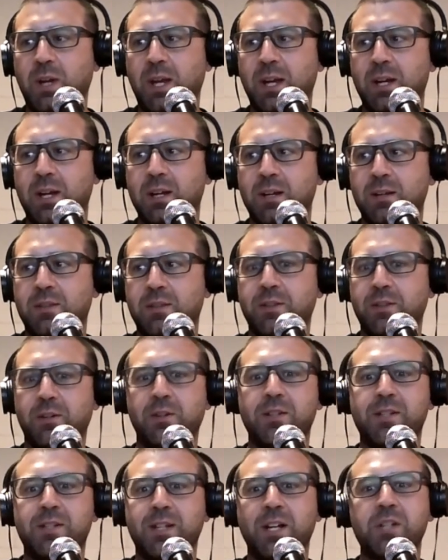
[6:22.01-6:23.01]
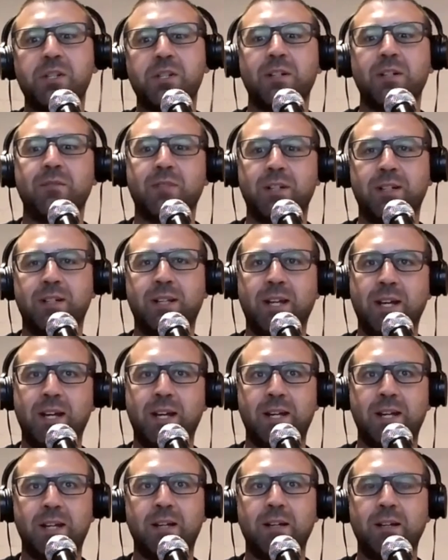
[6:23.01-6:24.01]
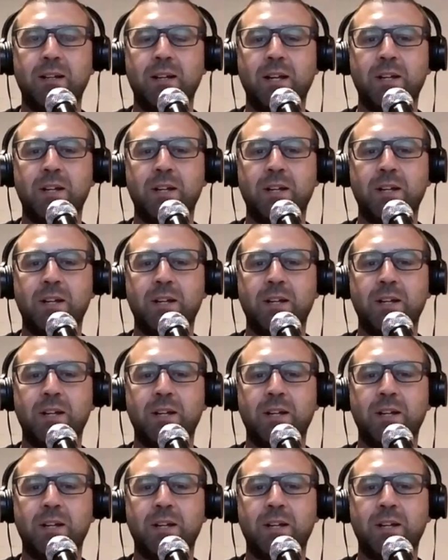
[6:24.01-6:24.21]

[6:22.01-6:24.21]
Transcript: a third session of the day